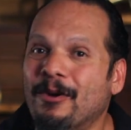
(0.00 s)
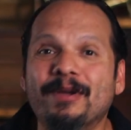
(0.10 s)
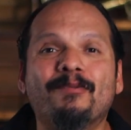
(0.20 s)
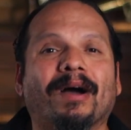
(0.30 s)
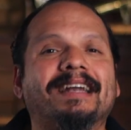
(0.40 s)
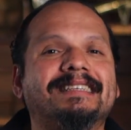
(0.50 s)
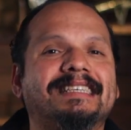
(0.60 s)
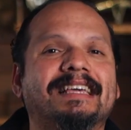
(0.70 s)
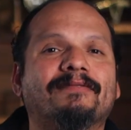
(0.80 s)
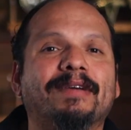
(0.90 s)
We wanted to
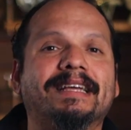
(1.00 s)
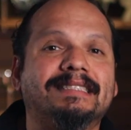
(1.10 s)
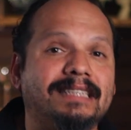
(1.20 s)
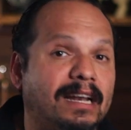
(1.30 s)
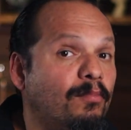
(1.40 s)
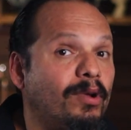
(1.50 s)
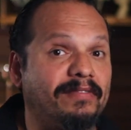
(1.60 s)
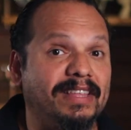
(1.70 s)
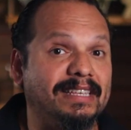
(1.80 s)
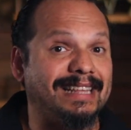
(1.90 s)
see if we could set up one
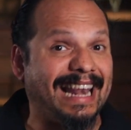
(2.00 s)
of these